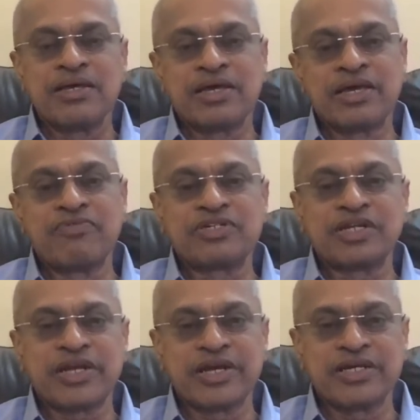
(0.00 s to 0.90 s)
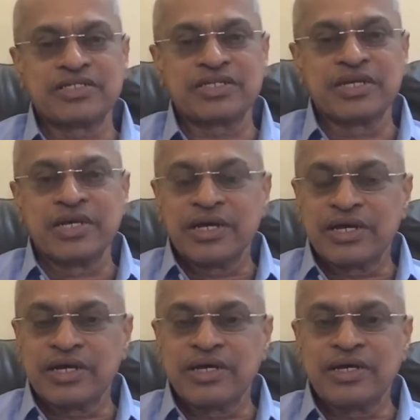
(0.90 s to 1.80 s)
Kingfisher case.
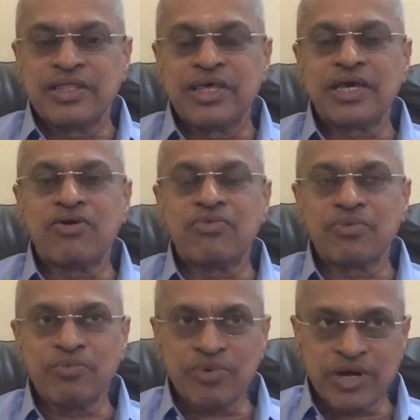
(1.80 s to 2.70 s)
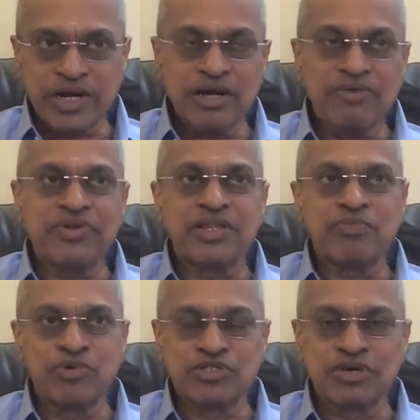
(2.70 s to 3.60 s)
They have written off in the
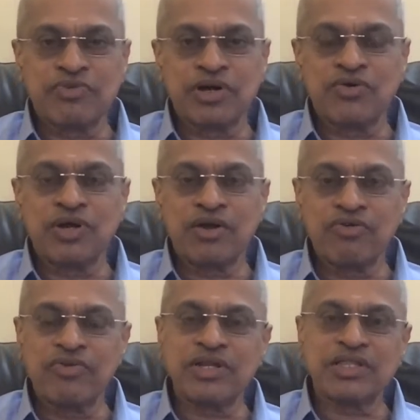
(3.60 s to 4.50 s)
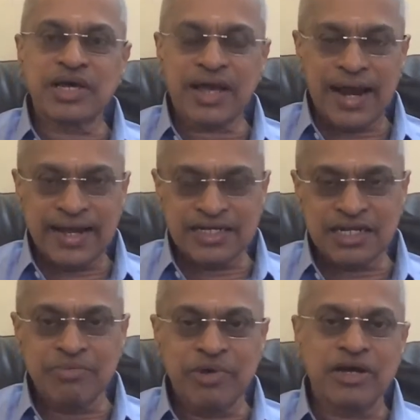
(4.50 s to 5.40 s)
books of account. However, the
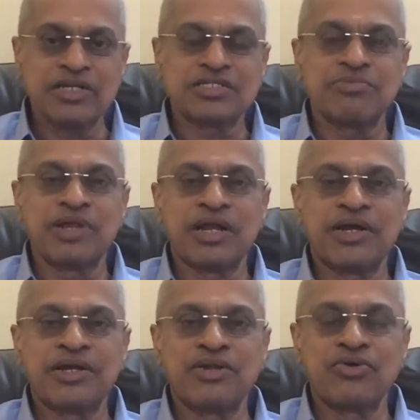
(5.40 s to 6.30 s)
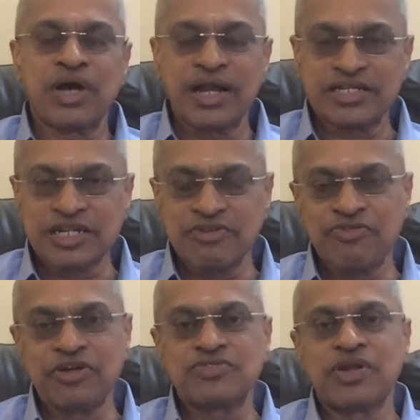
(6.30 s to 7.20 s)
collection mechanism will continue. Collection
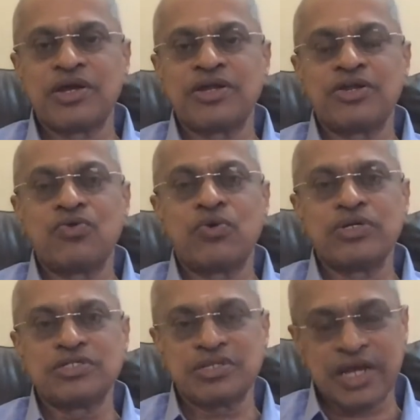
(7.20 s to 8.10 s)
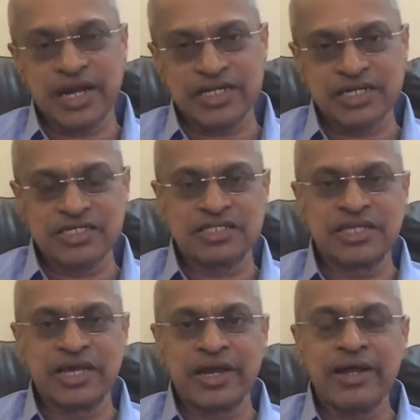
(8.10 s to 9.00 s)
efforts will continue. Once collection is
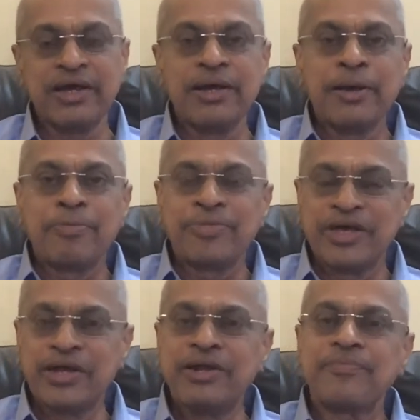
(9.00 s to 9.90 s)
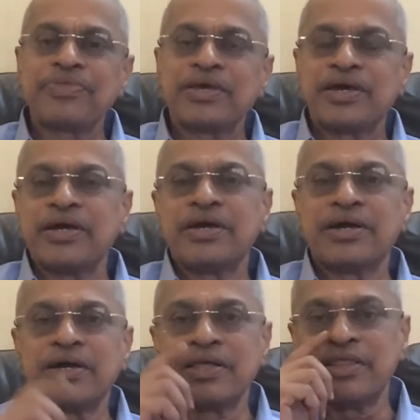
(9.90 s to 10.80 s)
there, then
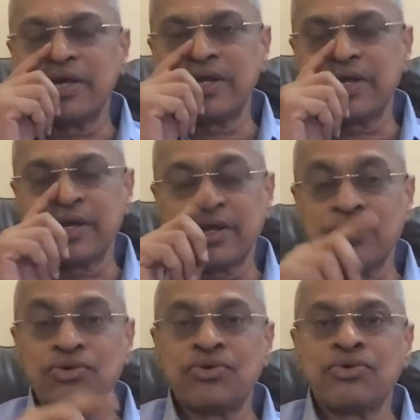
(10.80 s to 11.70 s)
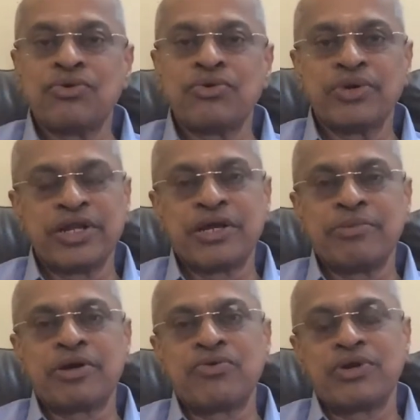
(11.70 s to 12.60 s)
they take it to income
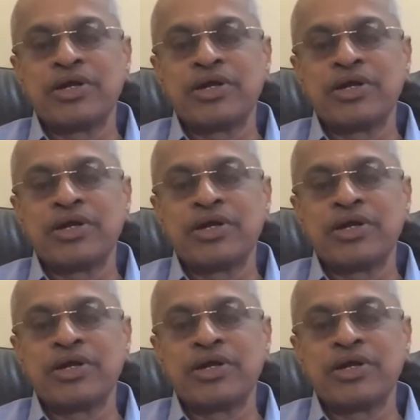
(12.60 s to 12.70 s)
account.